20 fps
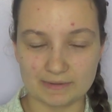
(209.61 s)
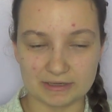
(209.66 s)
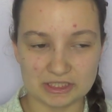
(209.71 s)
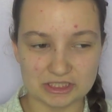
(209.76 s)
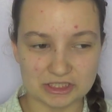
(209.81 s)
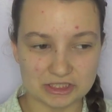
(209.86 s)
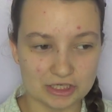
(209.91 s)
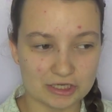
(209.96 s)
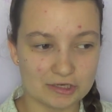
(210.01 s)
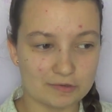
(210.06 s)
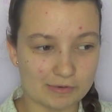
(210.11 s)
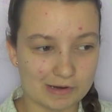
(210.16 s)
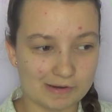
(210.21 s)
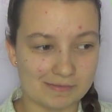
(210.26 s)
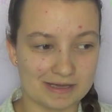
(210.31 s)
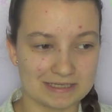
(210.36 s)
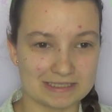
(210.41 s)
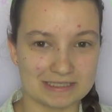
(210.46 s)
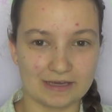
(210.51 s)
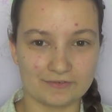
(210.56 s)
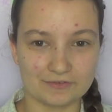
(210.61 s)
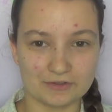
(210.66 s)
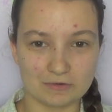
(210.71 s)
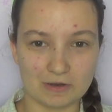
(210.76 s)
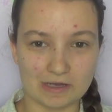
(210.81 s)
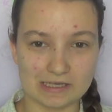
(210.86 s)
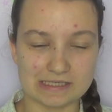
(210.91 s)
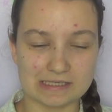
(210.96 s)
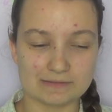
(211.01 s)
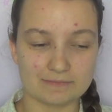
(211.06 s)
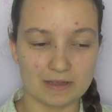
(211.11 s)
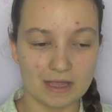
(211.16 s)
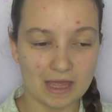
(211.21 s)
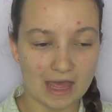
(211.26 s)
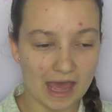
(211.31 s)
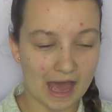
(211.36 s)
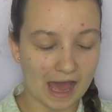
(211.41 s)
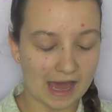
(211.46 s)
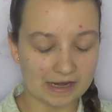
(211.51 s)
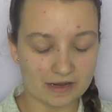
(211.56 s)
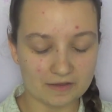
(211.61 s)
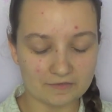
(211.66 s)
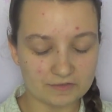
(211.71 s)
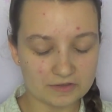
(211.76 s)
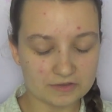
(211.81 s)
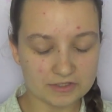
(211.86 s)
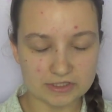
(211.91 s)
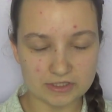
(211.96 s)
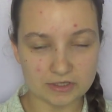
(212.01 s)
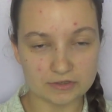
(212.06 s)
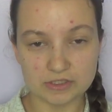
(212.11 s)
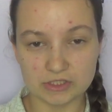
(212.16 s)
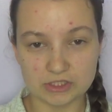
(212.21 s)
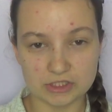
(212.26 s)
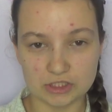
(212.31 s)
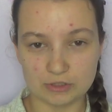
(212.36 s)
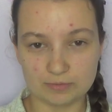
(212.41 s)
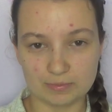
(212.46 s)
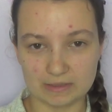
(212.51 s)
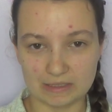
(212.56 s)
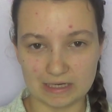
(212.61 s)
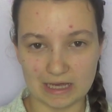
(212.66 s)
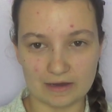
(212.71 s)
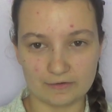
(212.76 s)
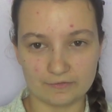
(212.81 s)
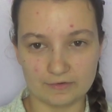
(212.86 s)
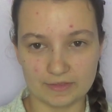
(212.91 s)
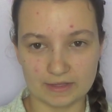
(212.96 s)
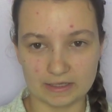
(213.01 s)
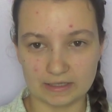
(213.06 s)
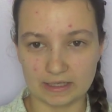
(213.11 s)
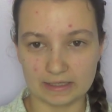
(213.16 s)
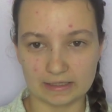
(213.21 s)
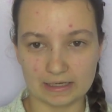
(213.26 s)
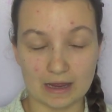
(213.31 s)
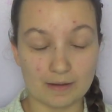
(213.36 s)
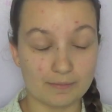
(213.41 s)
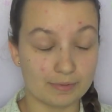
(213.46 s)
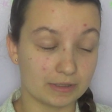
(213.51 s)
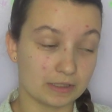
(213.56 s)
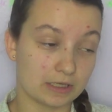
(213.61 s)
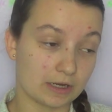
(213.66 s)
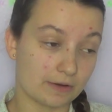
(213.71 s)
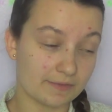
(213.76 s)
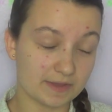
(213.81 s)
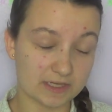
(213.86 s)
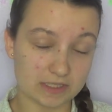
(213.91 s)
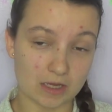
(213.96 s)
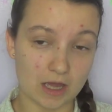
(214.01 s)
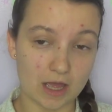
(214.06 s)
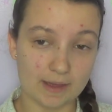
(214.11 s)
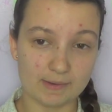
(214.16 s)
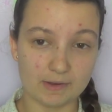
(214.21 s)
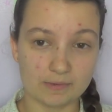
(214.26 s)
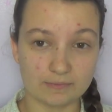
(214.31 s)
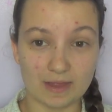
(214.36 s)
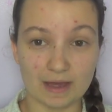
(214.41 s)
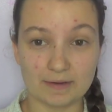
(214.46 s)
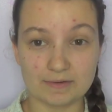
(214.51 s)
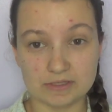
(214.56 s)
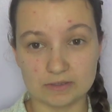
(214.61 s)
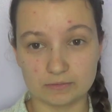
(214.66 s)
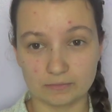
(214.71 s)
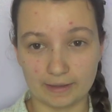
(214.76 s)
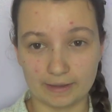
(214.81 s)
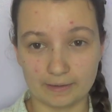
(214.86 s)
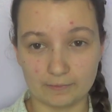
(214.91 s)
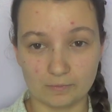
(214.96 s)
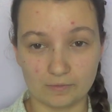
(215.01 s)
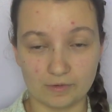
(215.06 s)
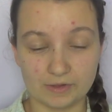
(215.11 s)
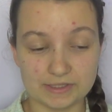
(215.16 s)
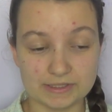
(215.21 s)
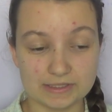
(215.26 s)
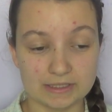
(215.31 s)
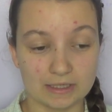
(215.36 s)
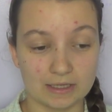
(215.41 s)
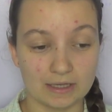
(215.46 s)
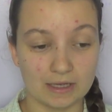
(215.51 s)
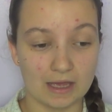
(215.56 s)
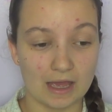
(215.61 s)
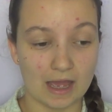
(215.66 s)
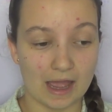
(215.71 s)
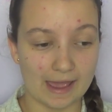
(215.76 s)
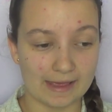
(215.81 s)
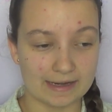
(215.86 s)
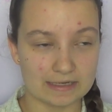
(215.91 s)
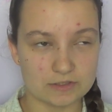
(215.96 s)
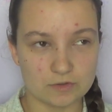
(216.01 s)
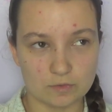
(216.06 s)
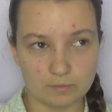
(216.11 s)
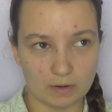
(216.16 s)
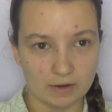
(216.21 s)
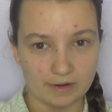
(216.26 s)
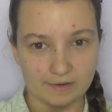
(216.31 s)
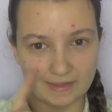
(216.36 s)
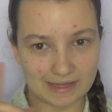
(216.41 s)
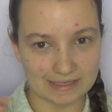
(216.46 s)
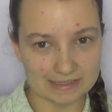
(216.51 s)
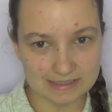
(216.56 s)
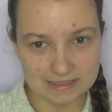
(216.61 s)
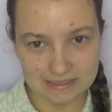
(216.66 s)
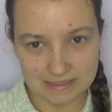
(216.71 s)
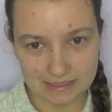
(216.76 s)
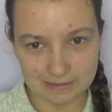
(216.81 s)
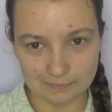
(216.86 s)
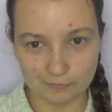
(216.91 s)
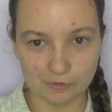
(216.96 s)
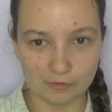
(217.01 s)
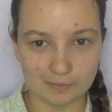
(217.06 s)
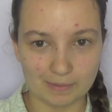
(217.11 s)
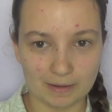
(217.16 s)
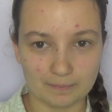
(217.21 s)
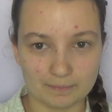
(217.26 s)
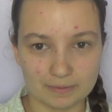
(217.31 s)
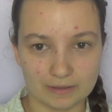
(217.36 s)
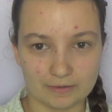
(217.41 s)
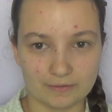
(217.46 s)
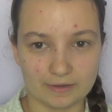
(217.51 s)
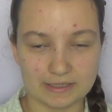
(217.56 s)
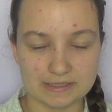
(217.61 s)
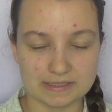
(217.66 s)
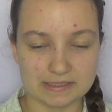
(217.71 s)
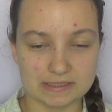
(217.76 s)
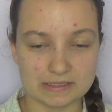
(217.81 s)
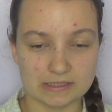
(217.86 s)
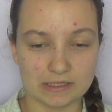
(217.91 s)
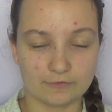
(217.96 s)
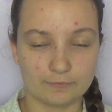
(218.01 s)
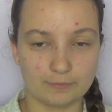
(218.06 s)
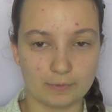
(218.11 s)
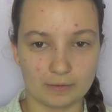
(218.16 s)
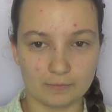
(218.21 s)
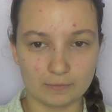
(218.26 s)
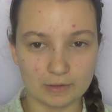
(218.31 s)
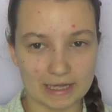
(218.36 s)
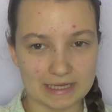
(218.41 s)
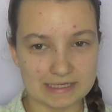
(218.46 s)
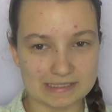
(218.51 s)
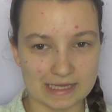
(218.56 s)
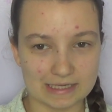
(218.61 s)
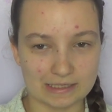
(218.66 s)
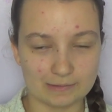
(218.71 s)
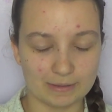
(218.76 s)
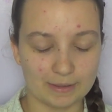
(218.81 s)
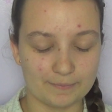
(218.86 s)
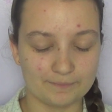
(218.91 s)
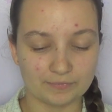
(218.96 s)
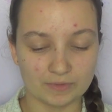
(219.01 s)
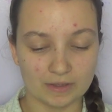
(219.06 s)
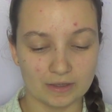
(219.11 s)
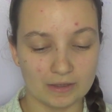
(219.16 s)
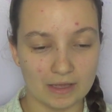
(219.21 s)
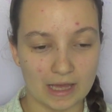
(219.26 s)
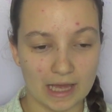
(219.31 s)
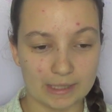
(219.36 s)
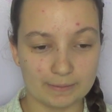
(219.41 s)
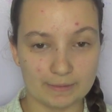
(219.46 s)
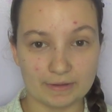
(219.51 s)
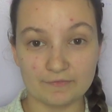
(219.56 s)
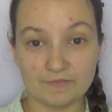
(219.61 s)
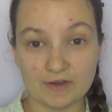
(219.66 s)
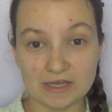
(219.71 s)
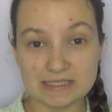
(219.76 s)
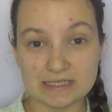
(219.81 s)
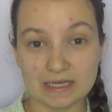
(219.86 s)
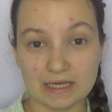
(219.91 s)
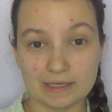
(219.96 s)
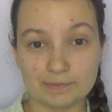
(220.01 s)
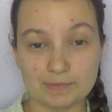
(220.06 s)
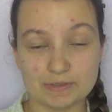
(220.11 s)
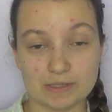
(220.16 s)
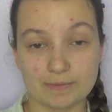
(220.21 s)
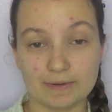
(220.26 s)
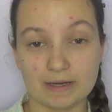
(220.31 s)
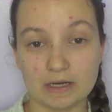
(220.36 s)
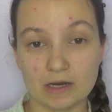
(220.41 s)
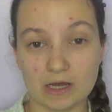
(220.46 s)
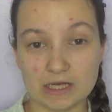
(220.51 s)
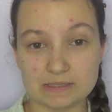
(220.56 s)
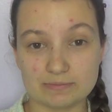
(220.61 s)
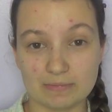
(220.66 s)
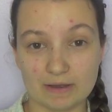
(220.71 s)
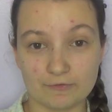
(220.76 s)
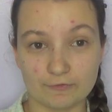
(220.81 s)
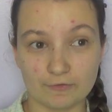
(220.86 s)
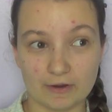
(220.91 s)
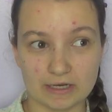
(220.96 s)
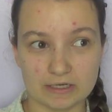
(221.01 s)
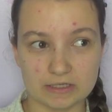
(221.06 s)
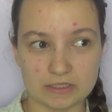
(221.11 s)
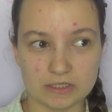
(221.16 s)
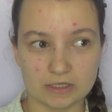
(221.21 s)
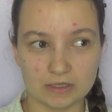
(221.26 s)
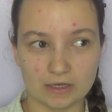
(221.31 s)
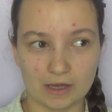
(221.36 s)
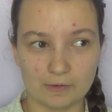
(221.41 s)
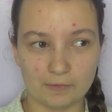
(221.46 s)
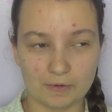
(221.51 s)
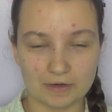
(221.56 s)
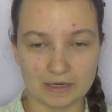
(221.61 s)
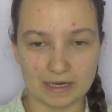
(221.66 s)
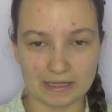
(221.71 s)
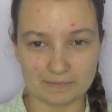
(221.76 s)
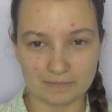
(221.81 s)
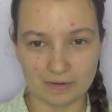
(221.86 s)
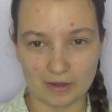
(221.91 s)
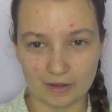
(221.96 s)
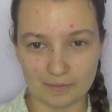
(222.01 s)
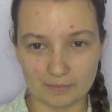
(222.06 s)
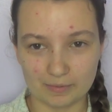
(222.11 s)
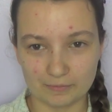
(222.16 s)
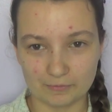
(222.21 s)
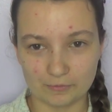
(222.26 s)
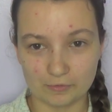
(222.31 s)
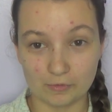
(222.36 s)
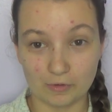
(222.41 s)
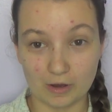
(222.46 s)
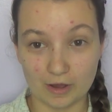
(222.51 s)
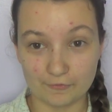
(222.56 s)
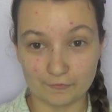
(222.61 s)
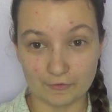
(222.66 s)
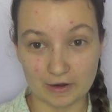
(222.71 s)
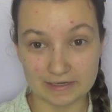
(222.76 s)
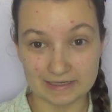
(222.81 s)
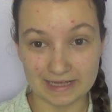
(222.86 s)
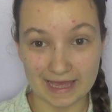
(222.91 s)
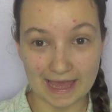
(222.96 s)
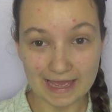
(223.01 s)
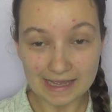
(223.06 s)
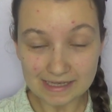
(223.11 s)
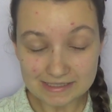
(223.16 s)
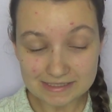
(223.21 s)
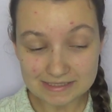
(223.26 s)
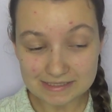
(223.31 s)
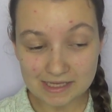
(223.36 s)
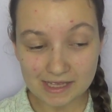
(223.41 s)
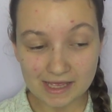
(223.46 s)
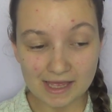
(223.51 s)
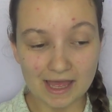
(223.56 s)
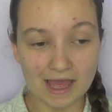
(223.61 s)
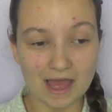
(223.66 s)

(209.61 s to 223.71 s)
I just couldn't bring myself to ask them. And I feel so stupid now for thinking that. But you know, at the time, that was the way it was. And it's all part of that stigma about periods and stuff. But we'll get to that in a bit. Anyway, the first thing I did was I went and asked my friend, I won't name her, but we'll call her Friend X.